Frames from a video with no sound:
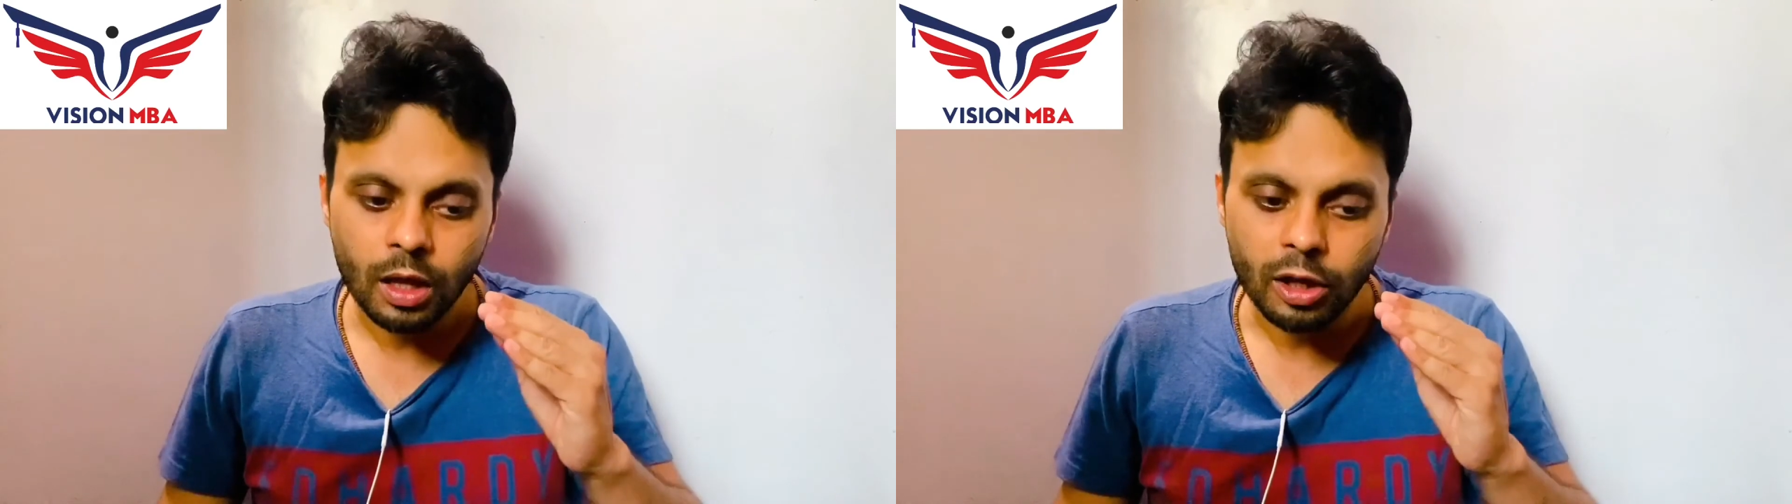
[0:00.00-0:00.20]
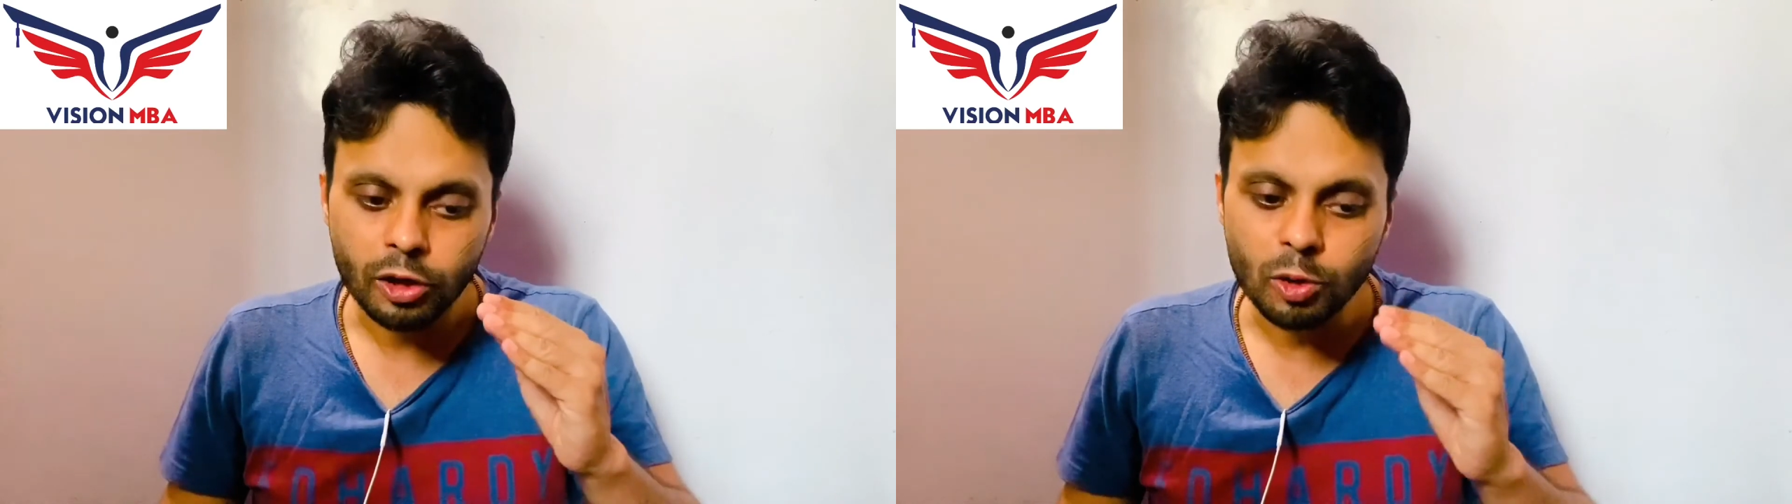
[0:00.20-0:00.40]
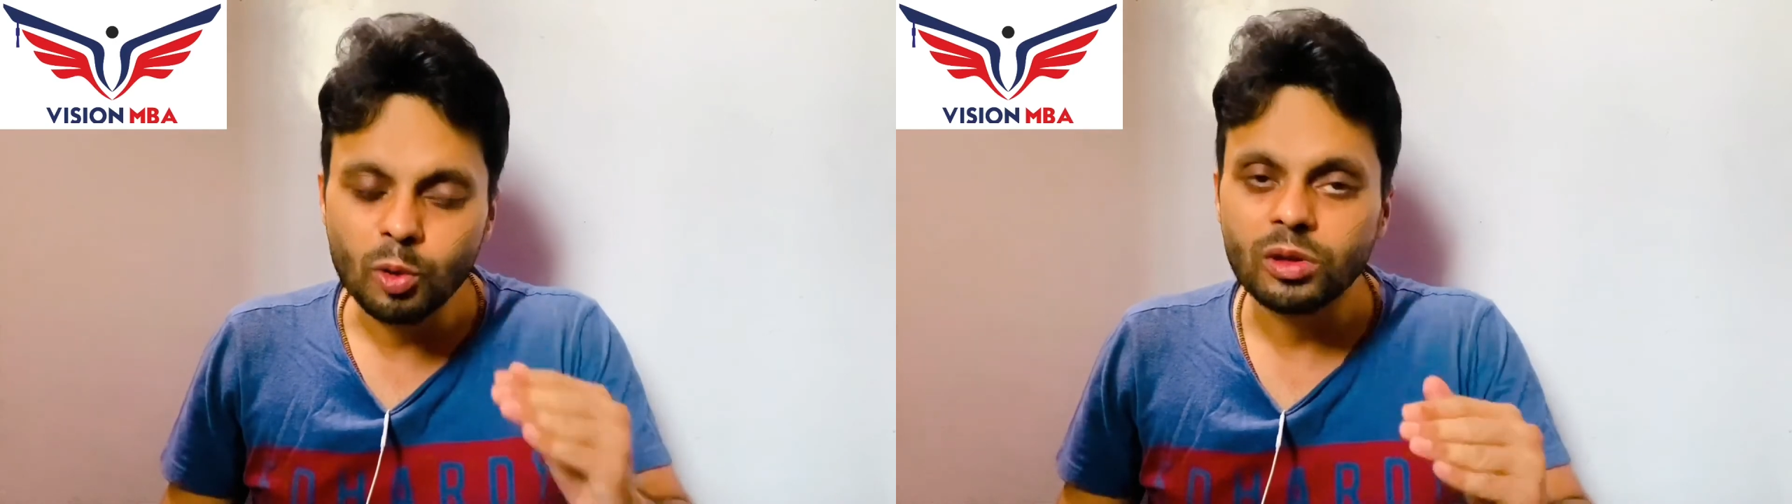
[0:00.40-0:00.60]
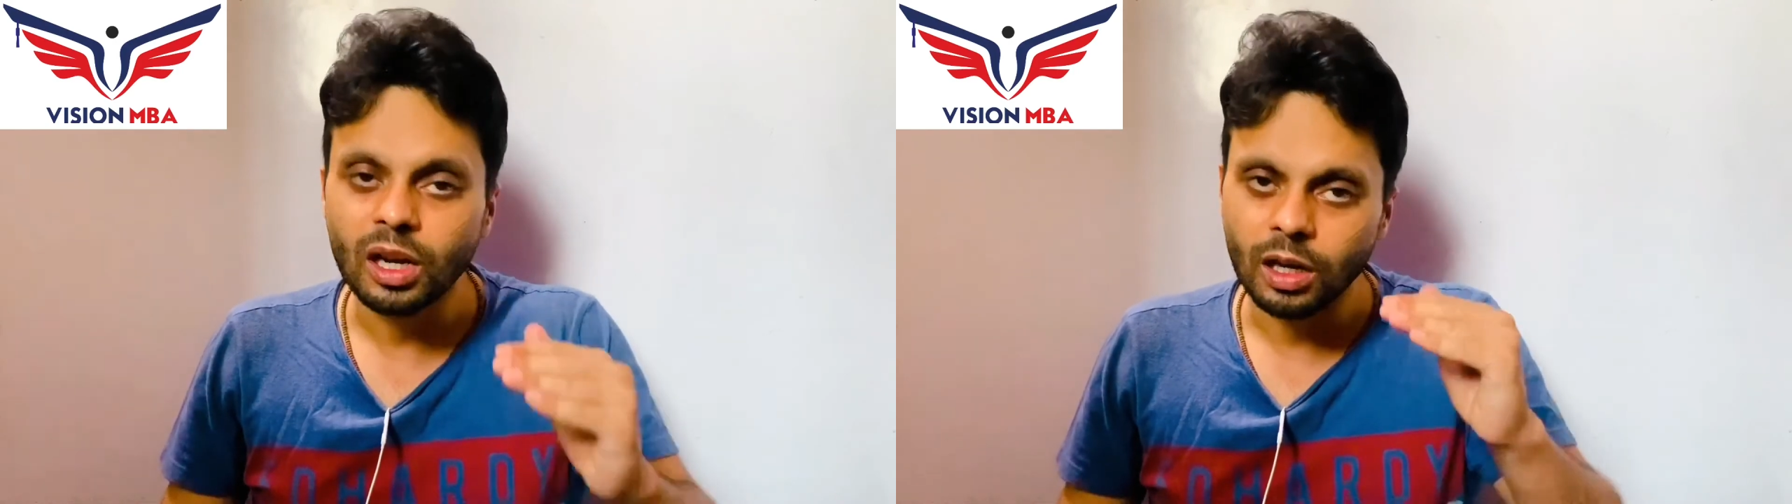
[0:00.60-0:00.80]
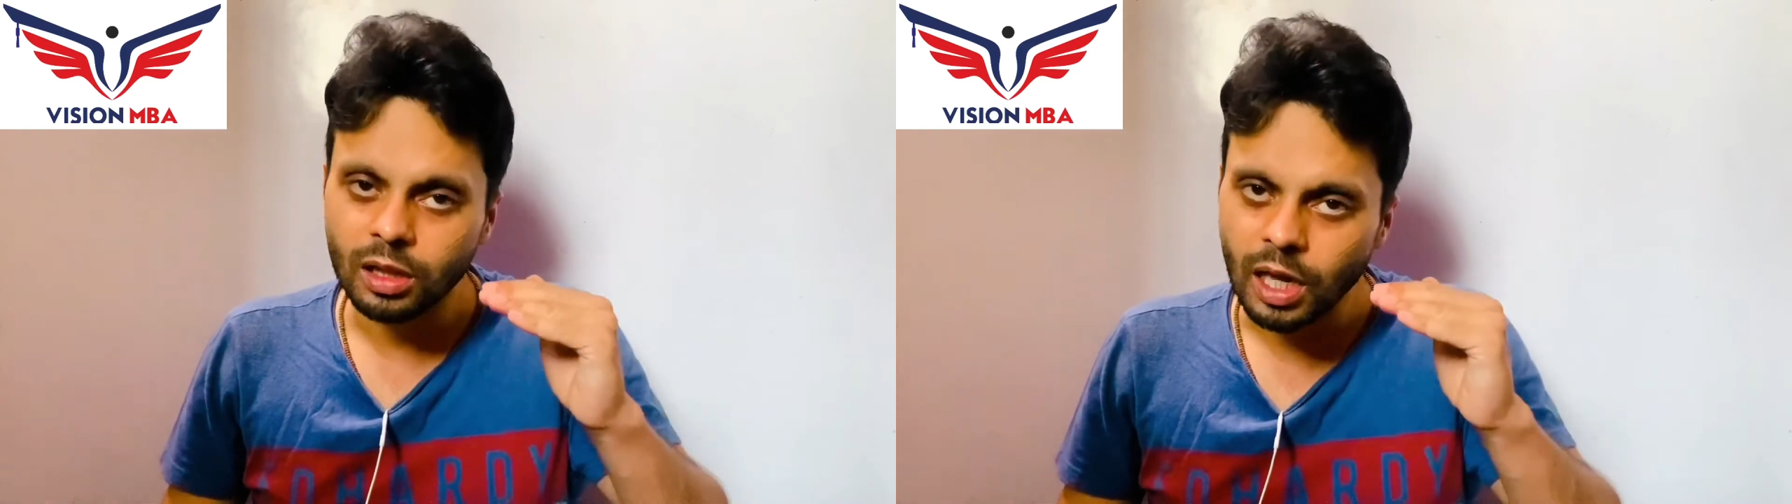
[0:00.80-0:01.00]

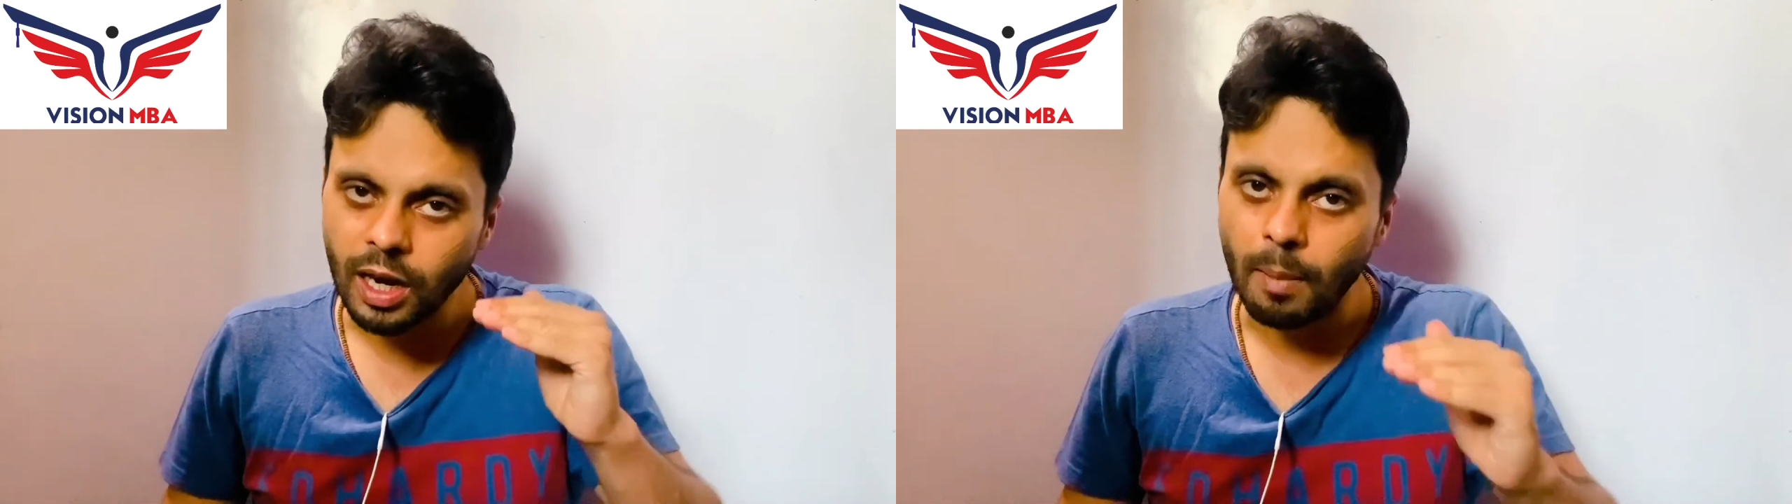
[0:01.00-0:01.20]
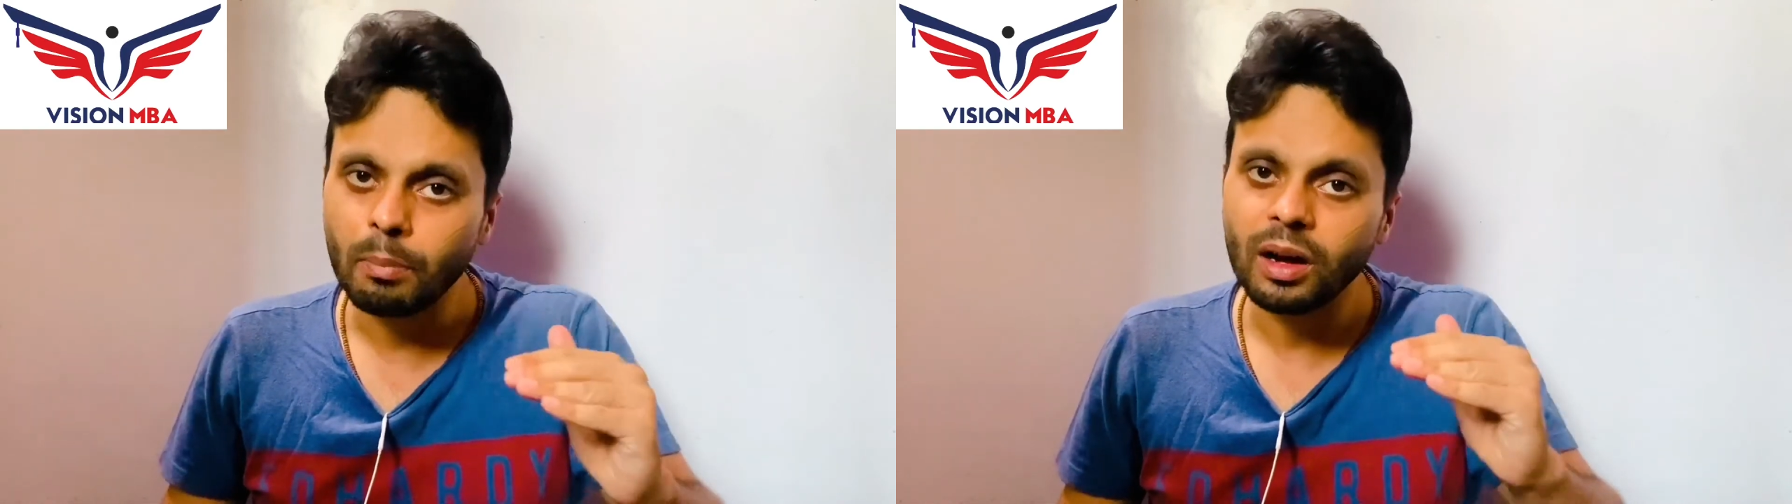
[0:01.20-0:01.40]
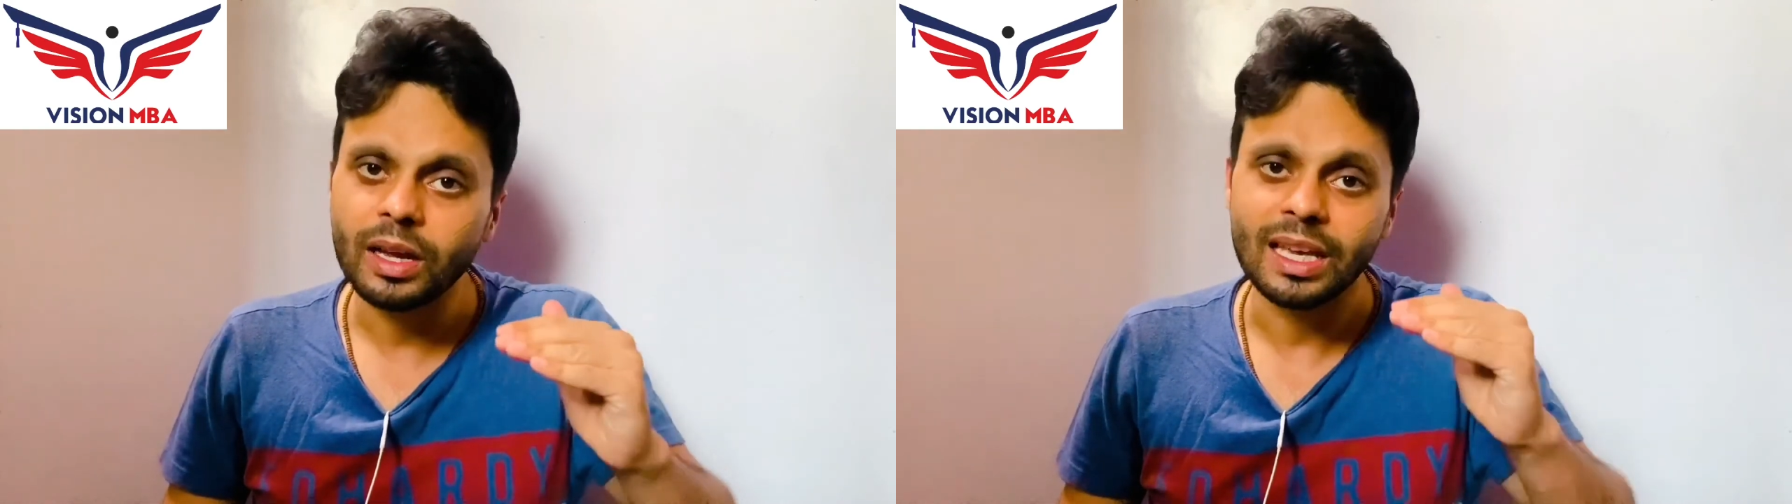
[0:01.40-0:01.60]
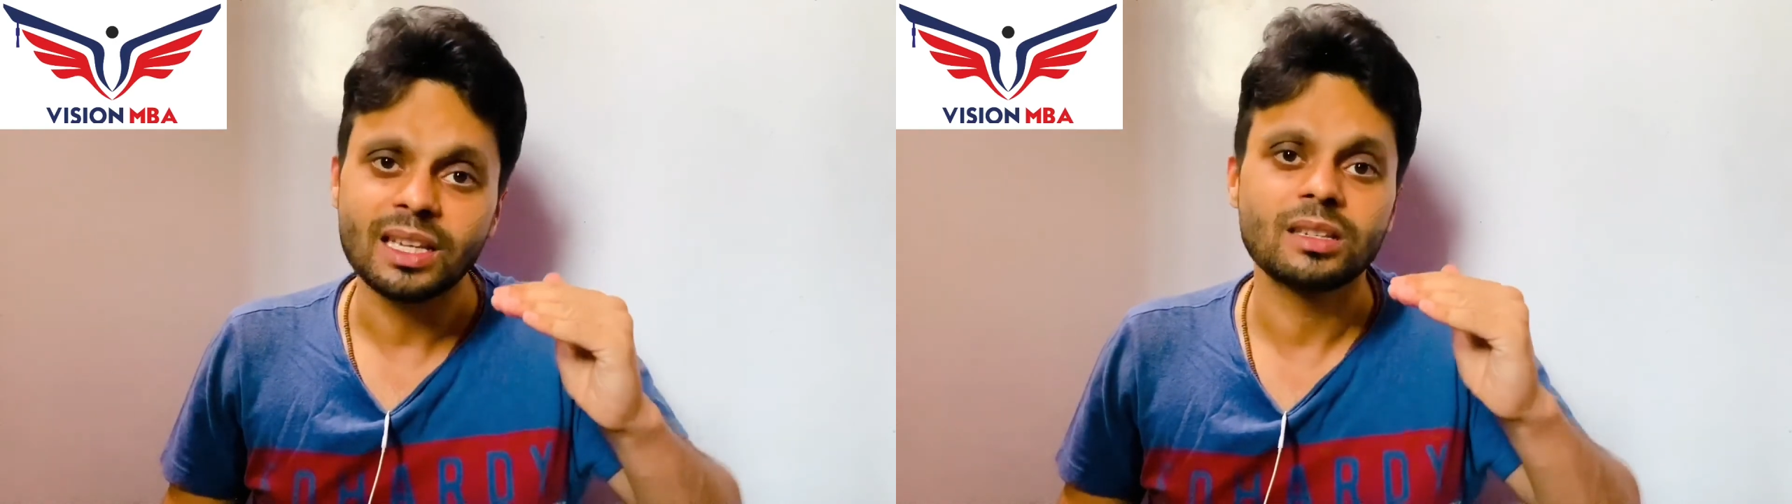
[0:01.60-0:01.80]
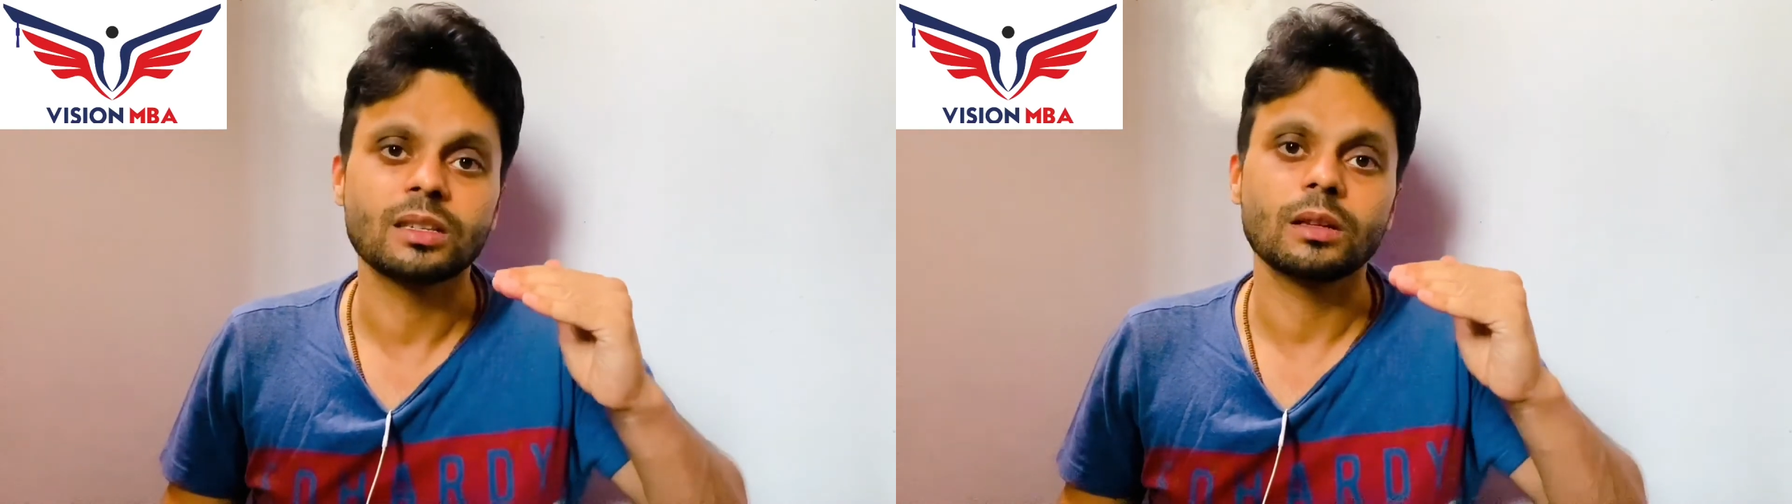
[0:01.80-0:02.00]
The number is